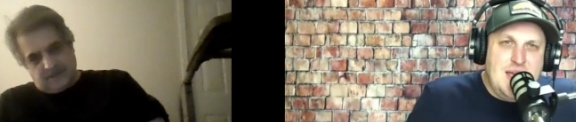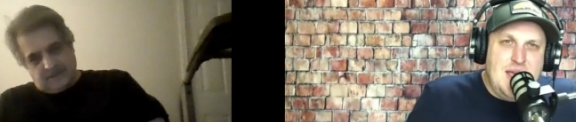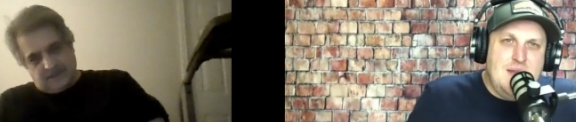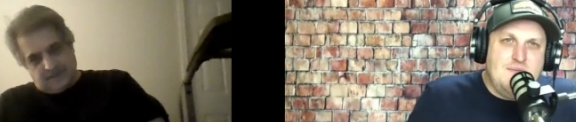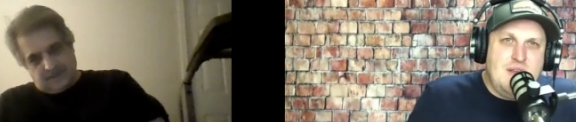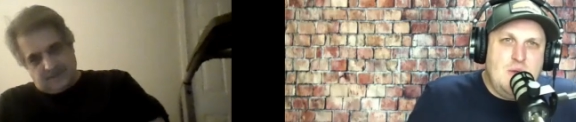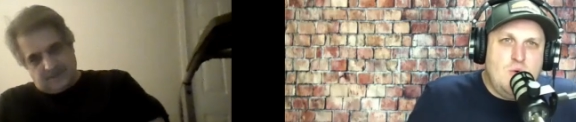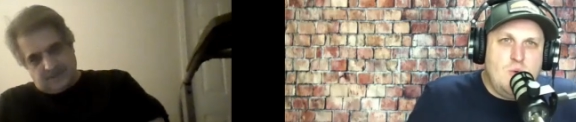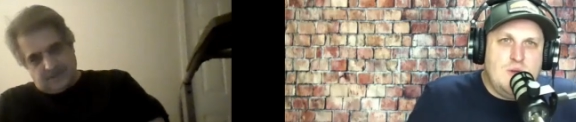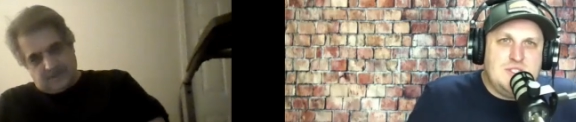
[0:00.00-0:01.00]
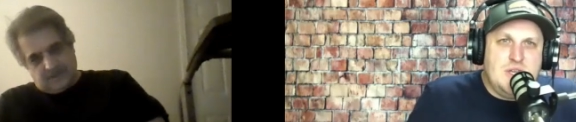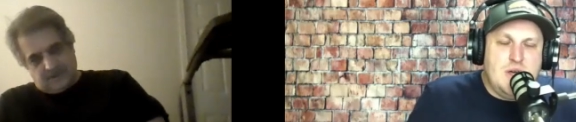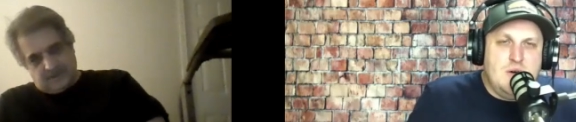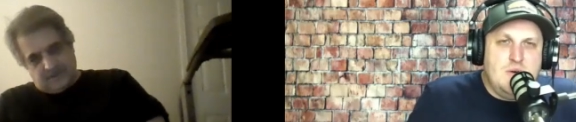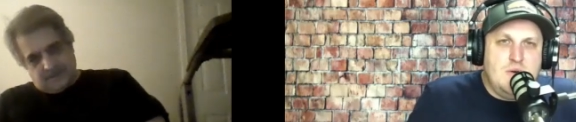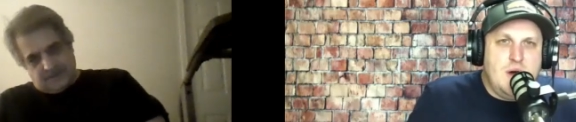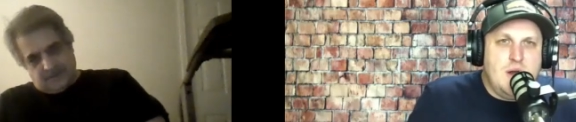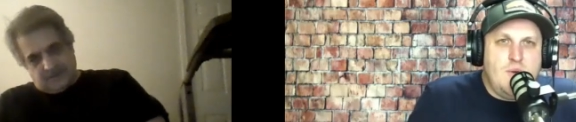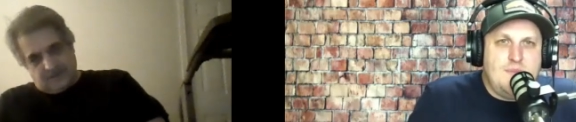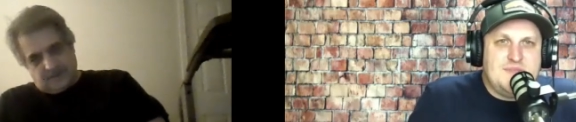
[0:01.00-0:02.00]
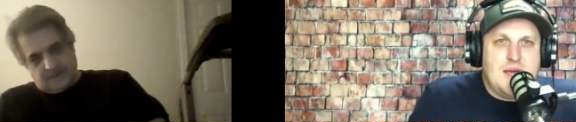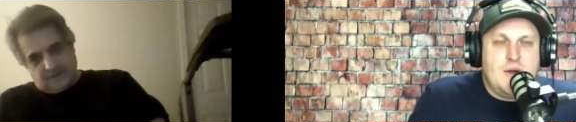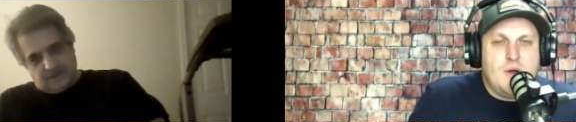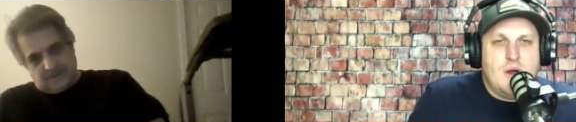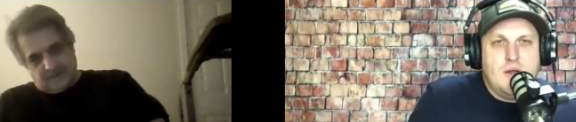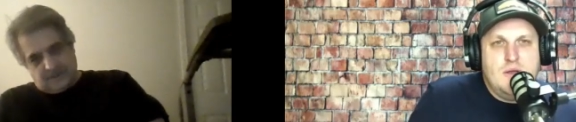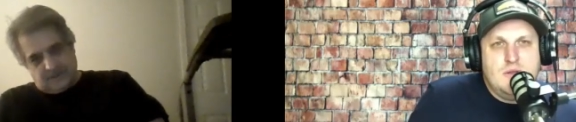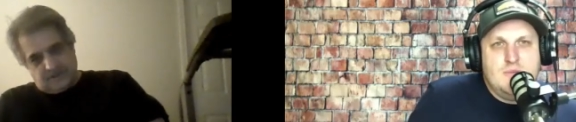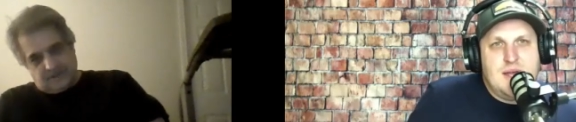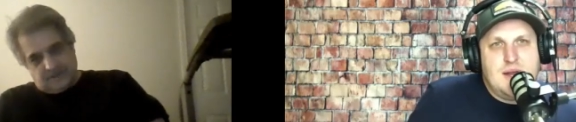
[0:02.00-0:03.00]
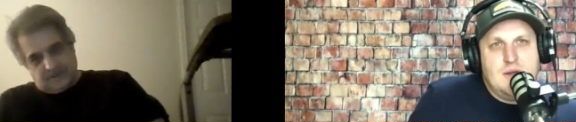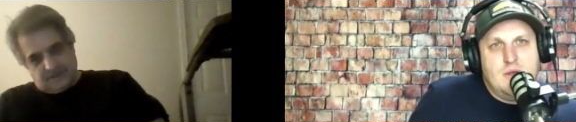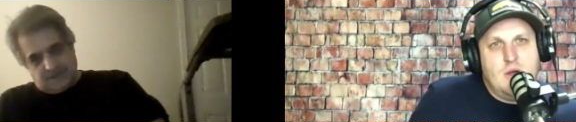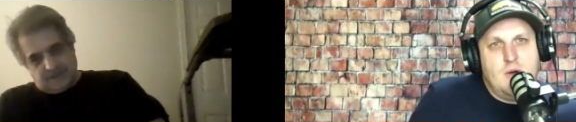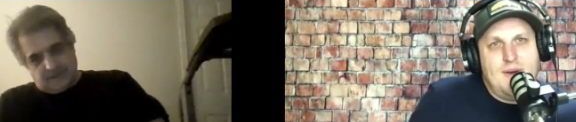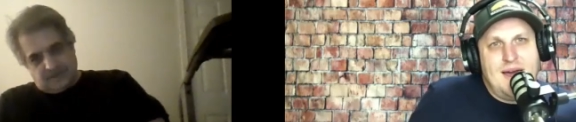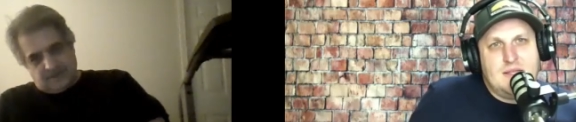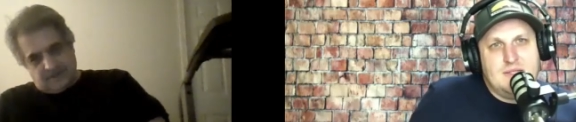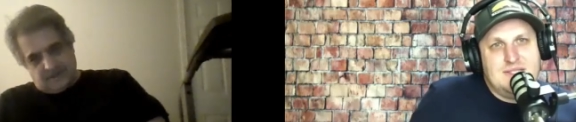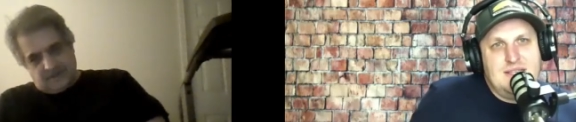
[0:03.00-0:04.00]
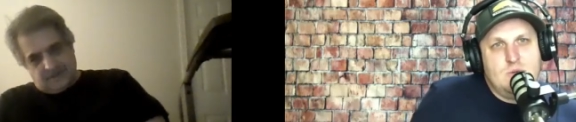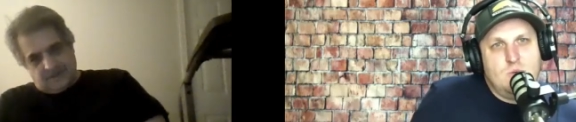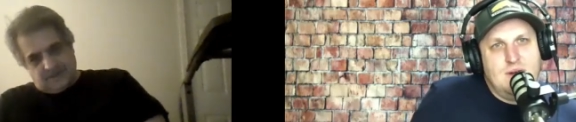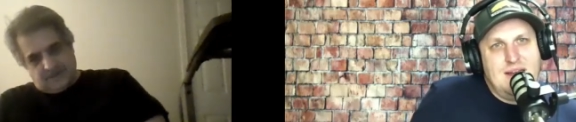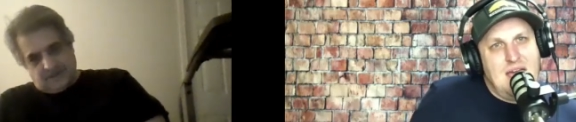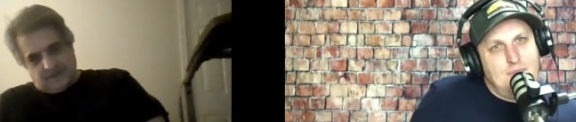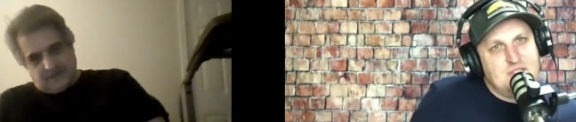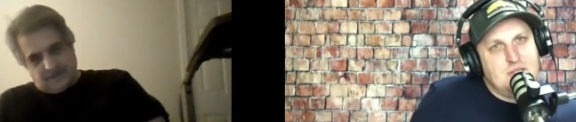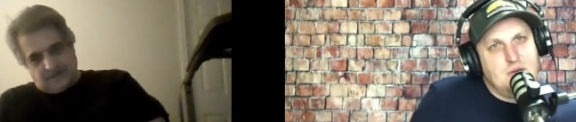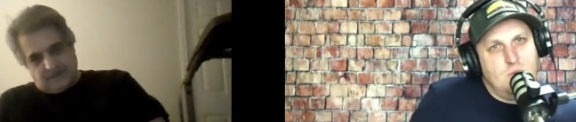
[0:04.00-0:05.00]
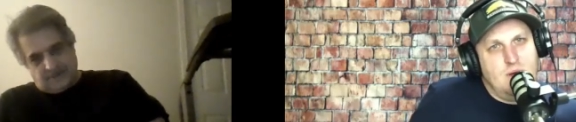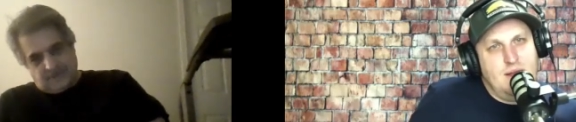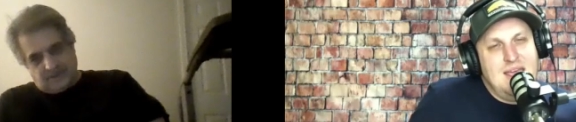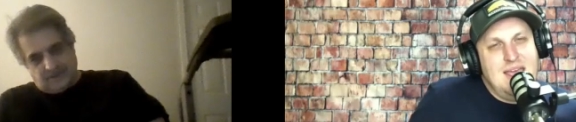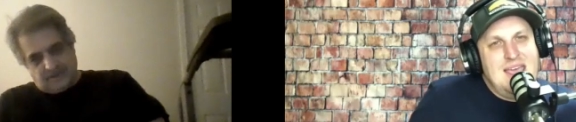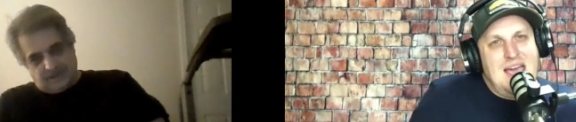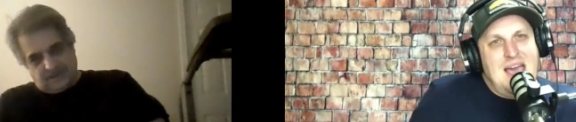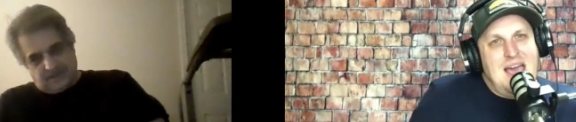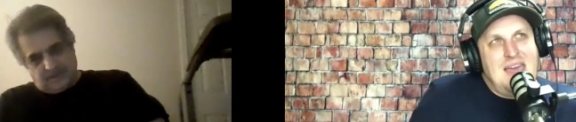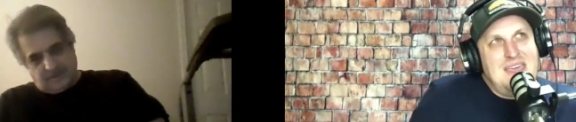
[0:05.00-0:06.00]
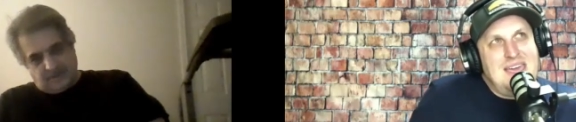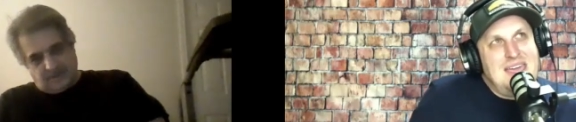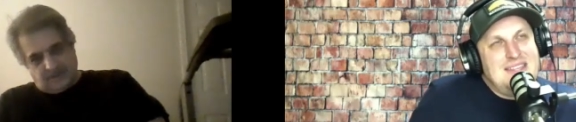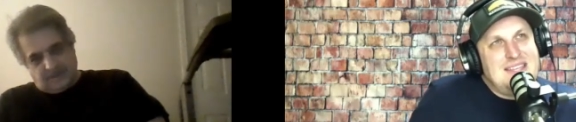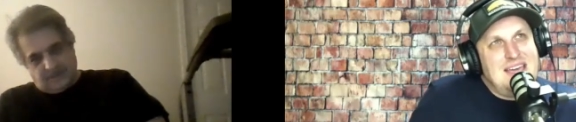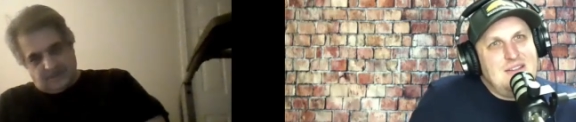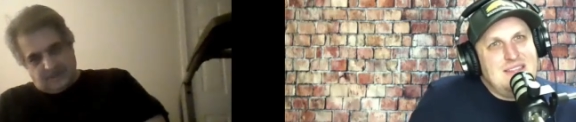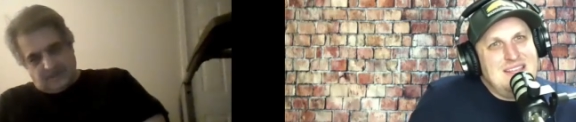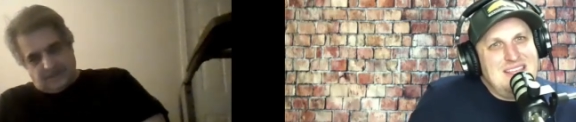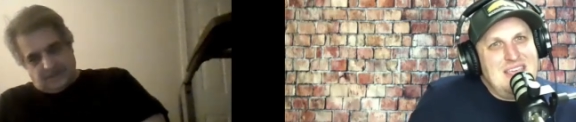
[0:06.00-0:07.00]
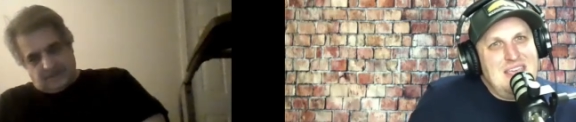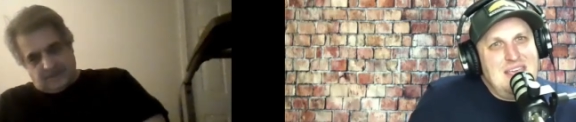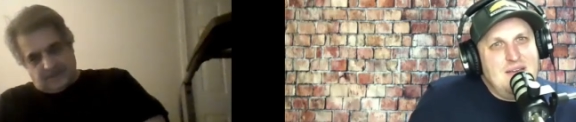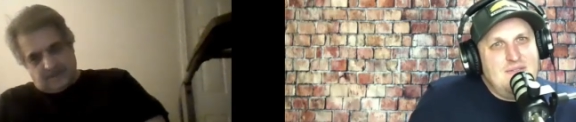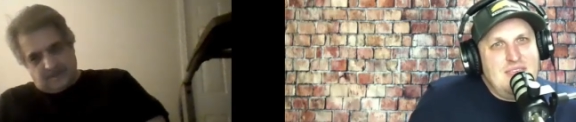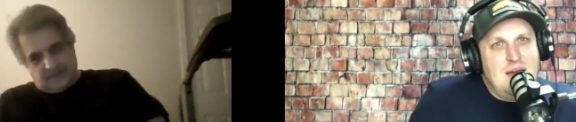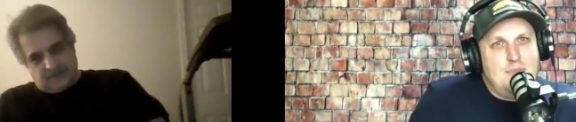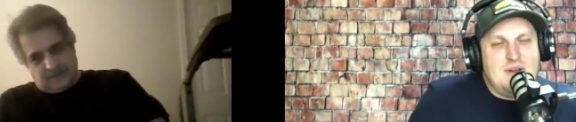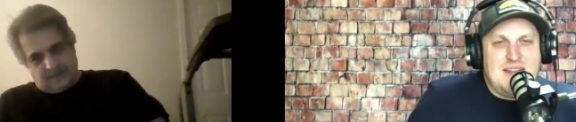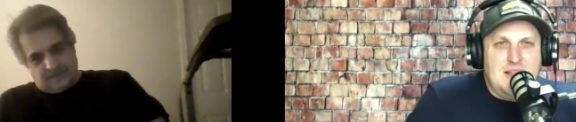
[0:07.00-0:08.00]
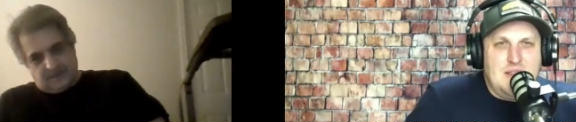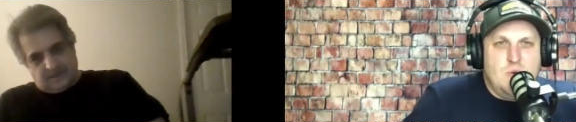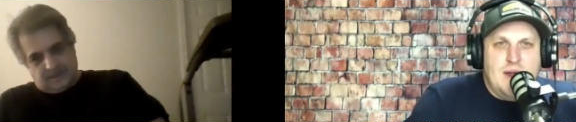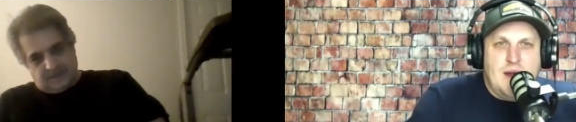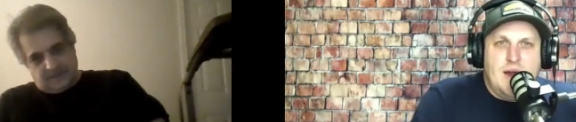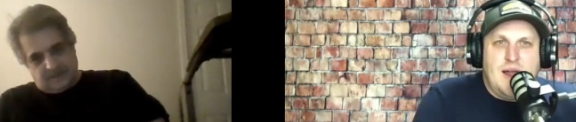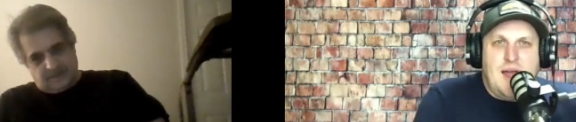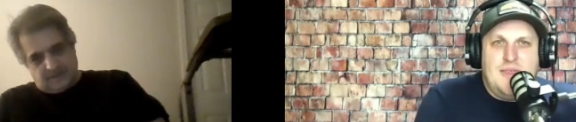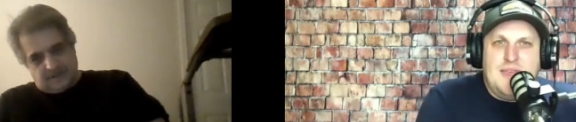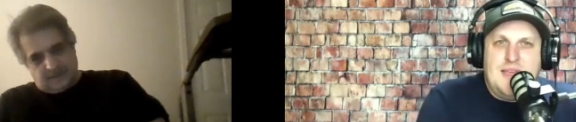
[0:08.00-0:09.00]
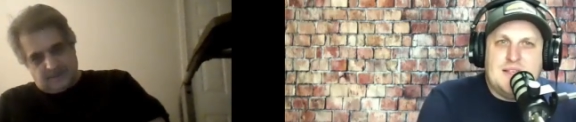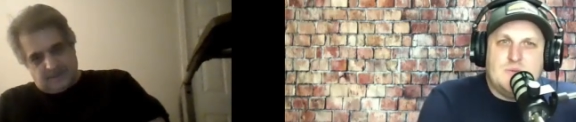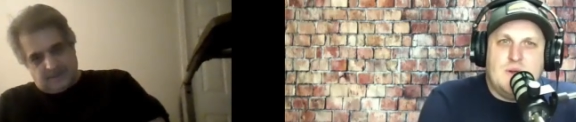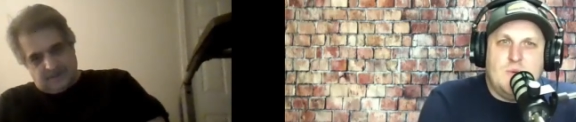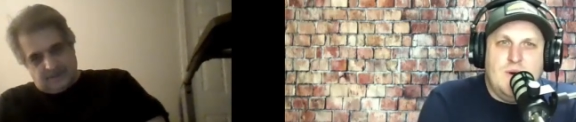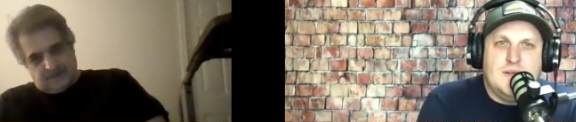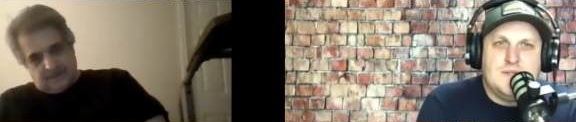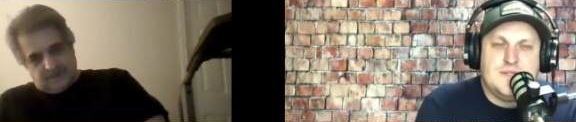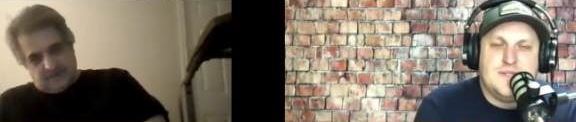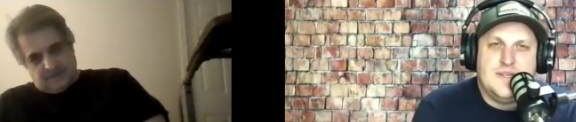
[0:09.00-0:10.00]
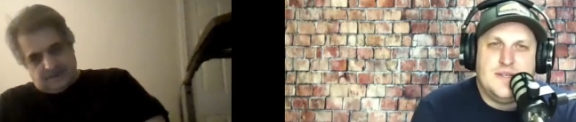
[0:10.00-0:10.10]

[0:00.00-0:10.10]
Speaker 1: And if anyone wants to go on our website or on our YouTube channel, you can go back to season one, episode one. I think I entitled it "King of the Upper Delaware." I think is what it was.